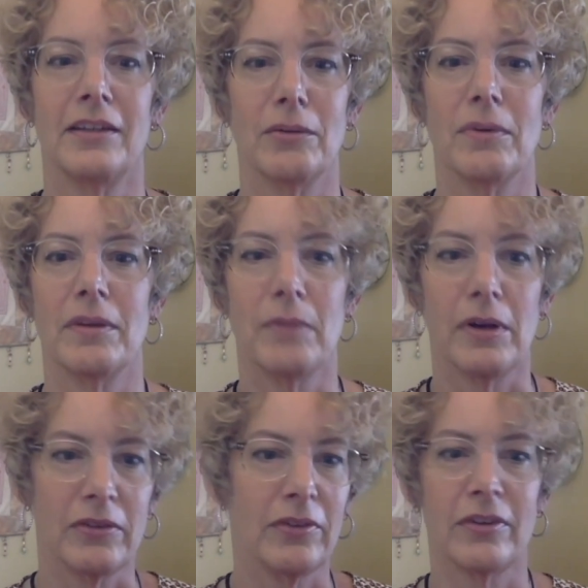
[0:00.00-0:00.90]
where the
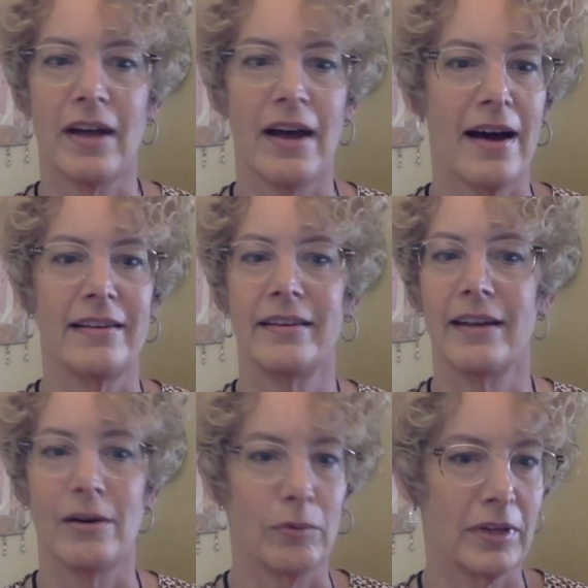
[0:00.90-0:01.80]
muscles are knotted and
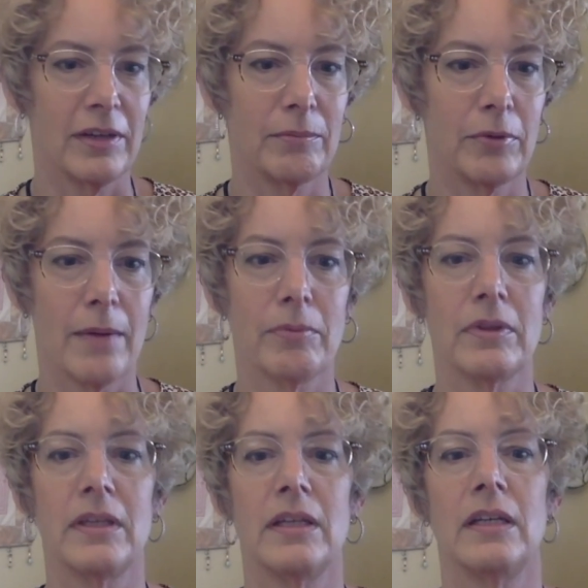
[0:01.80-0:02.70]
not working
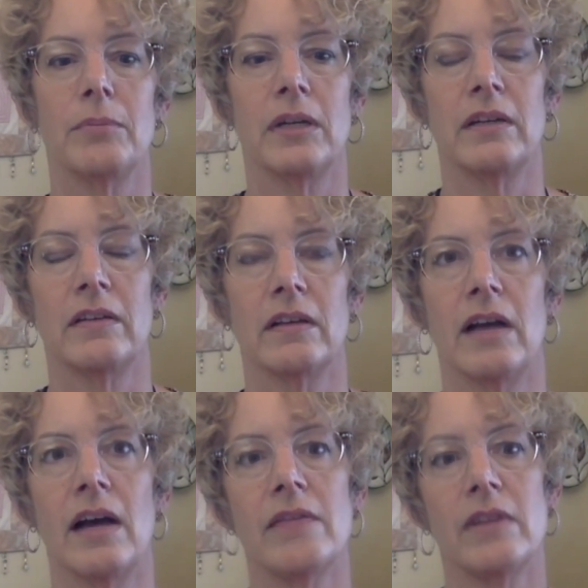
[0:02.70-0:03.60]
properly. But a
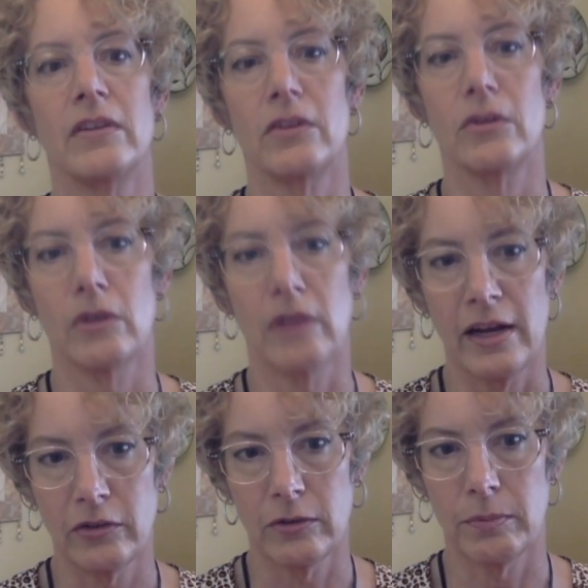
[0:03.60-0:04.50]
lot of it is a
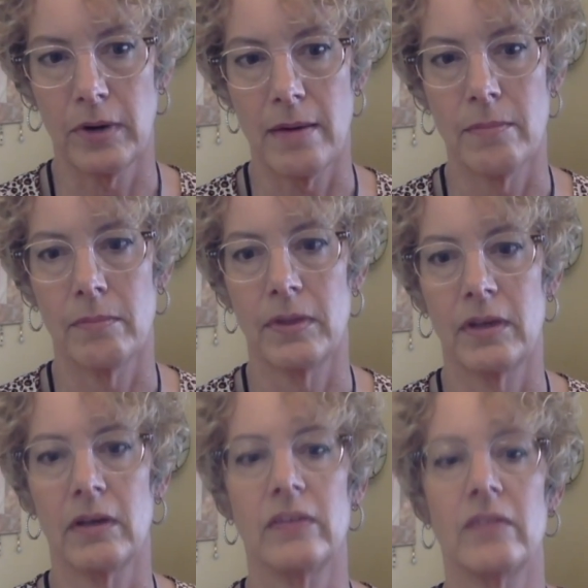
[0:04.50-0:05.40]
neurological problem
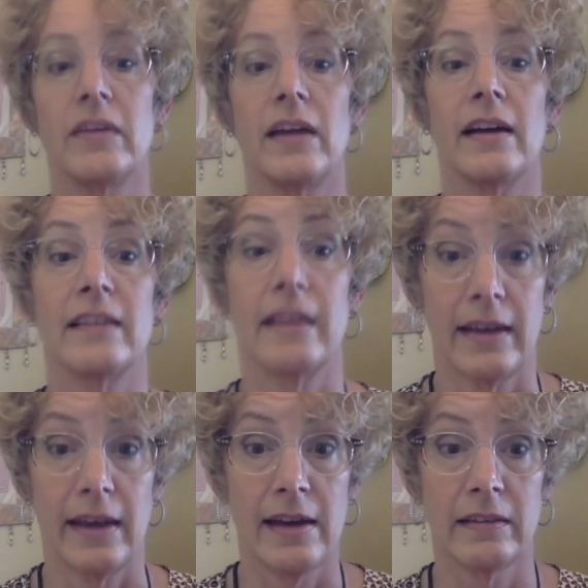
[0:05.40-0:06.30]
because of the
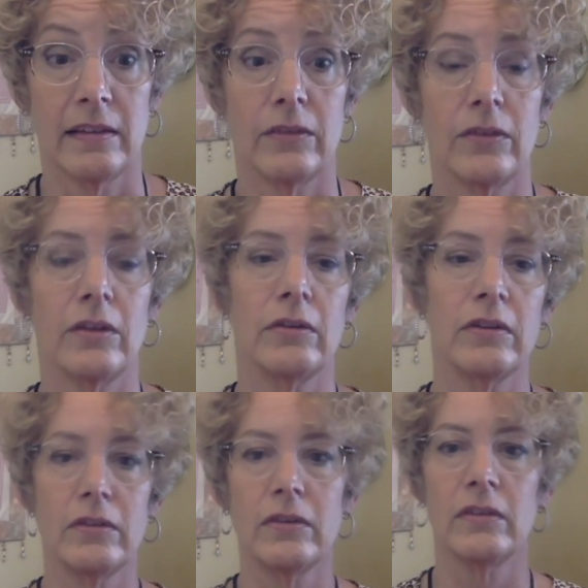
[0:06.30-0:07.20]
oxalic acid. So the
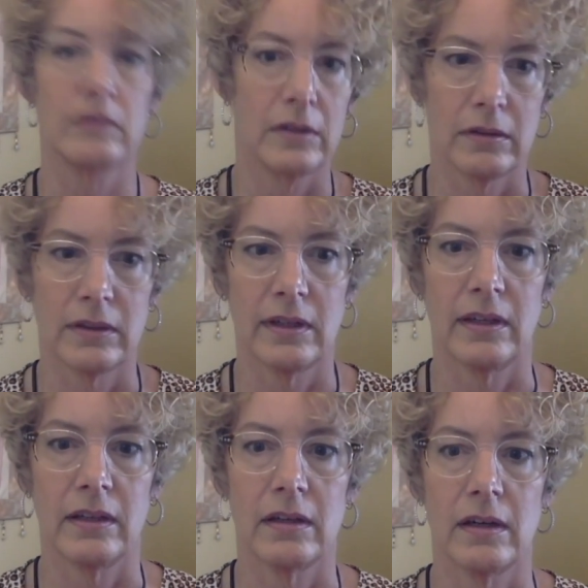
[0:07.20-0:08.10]
crystals are
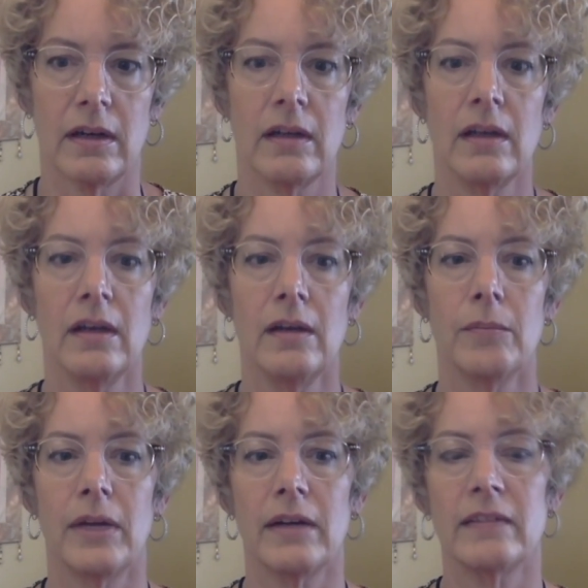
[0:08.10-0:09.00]
irritating the gut,
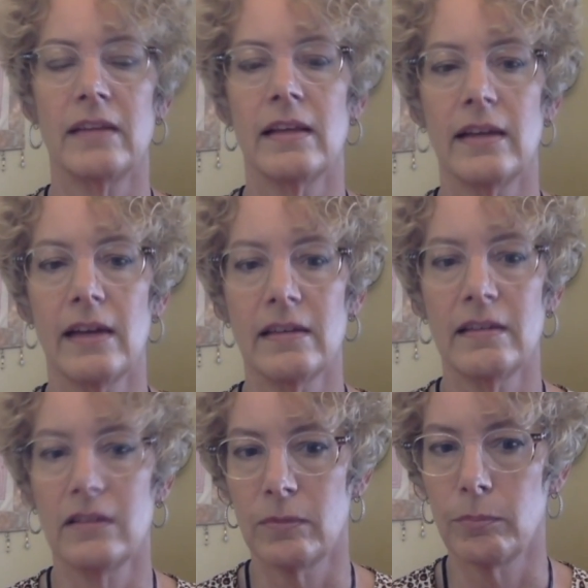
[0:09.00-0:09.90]
but oxalic
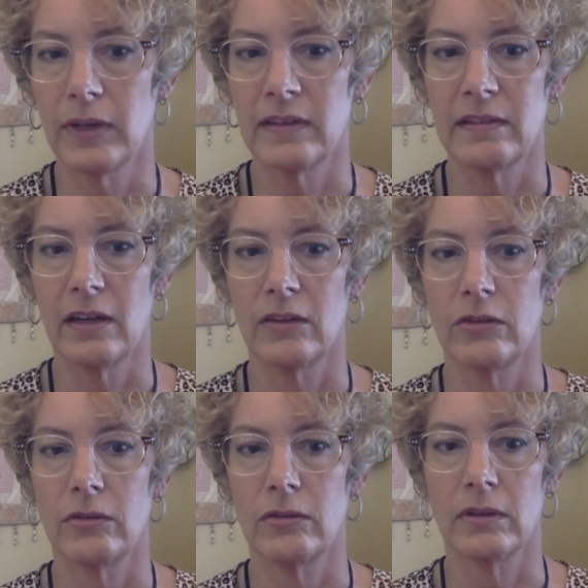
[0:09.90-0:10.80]
acid just breaks down
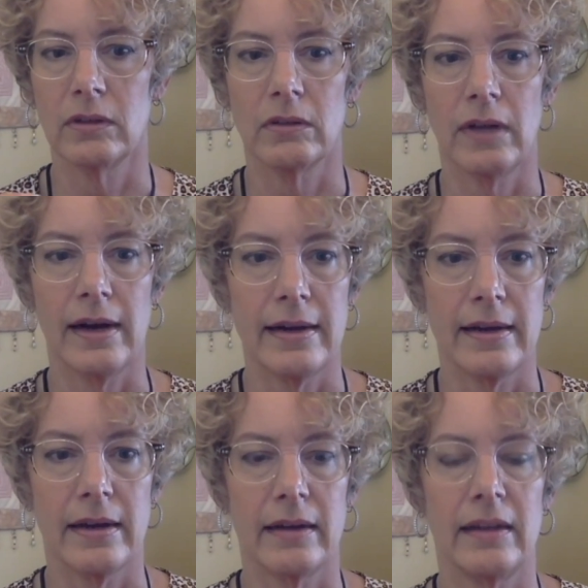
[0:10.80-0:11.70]
to a little
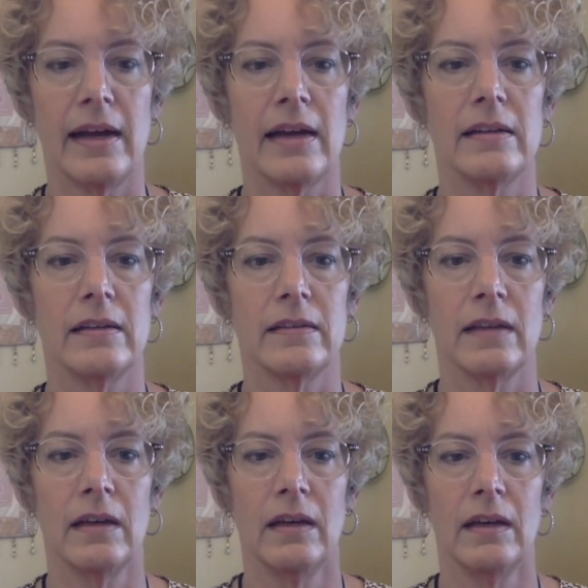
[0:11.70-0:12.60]
ion, and that
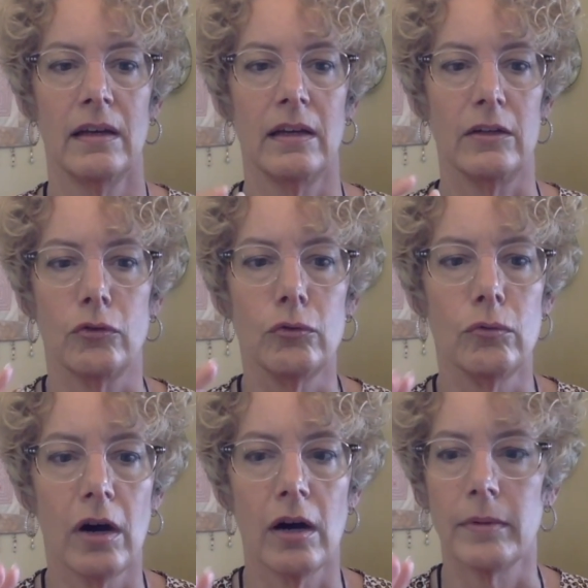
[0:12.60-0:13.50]
is a
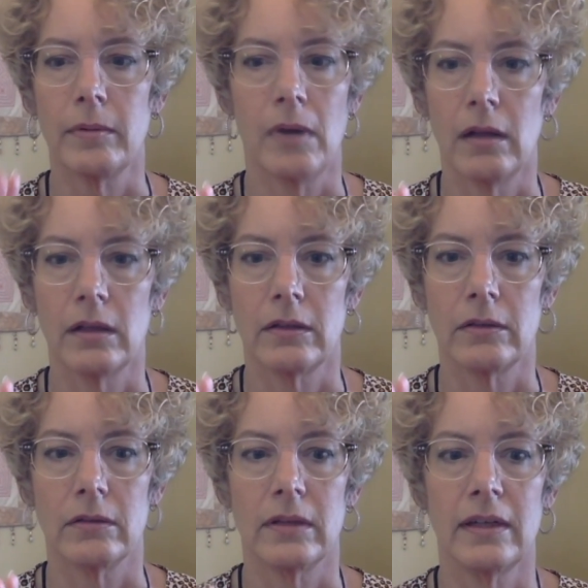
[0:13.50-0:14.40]
2-carbon
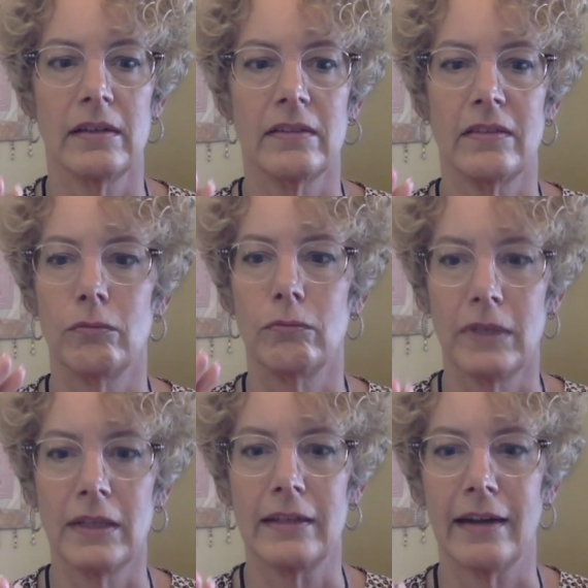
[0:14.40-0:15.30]
molecule. That is
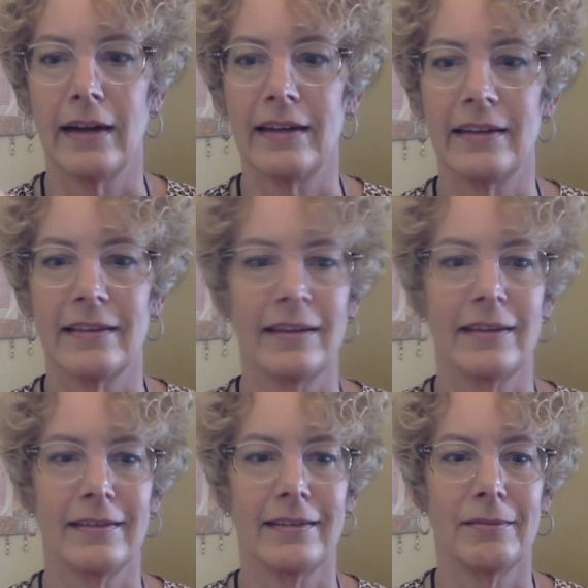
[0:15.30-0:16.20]
really tiny. It's
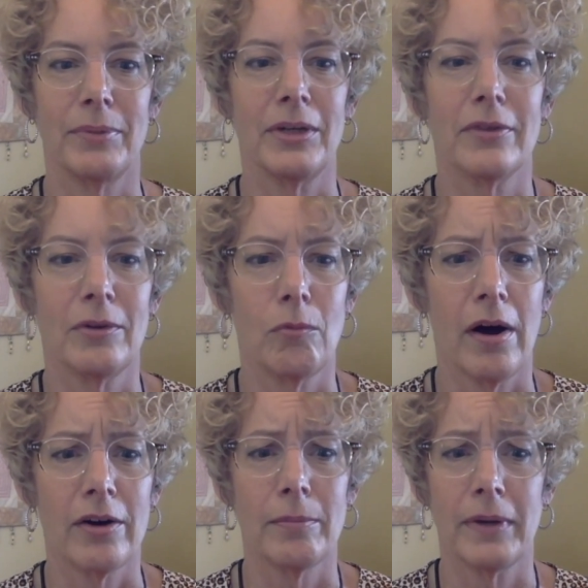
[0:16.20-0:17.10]
like bigger than
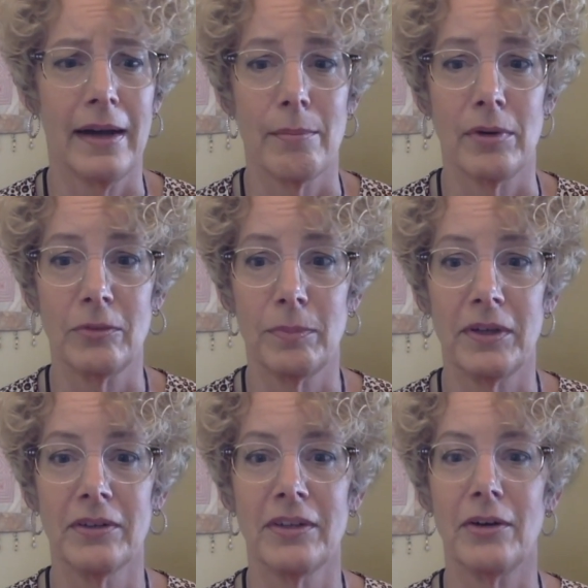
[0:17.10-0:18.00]
water, but not much
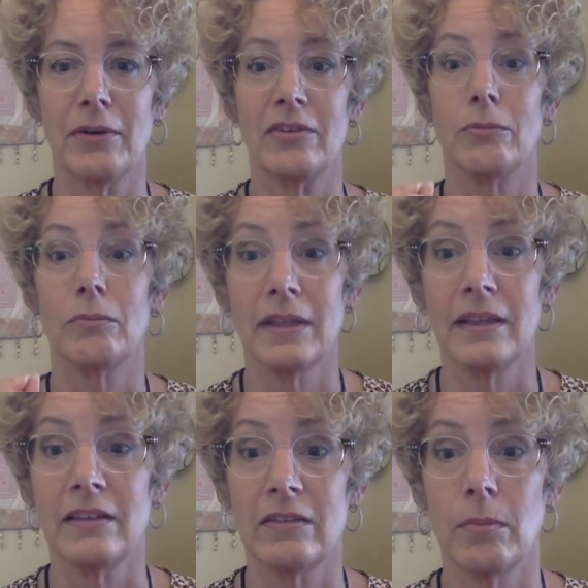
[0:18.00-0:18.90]
bigger. It's a
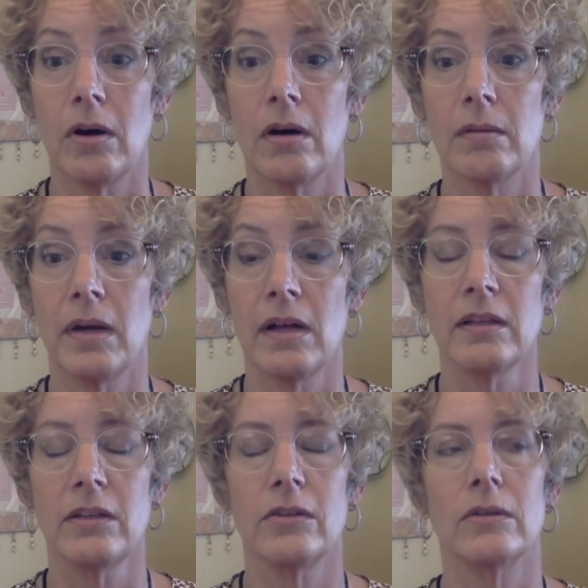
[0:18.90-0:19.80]
really small
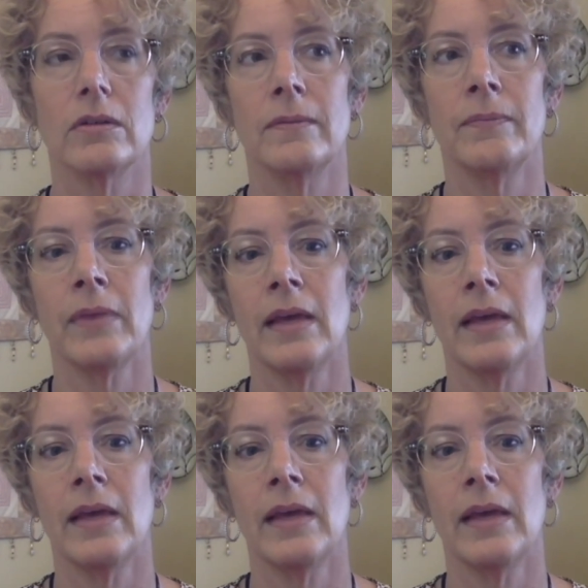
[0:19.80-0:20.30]
molecule.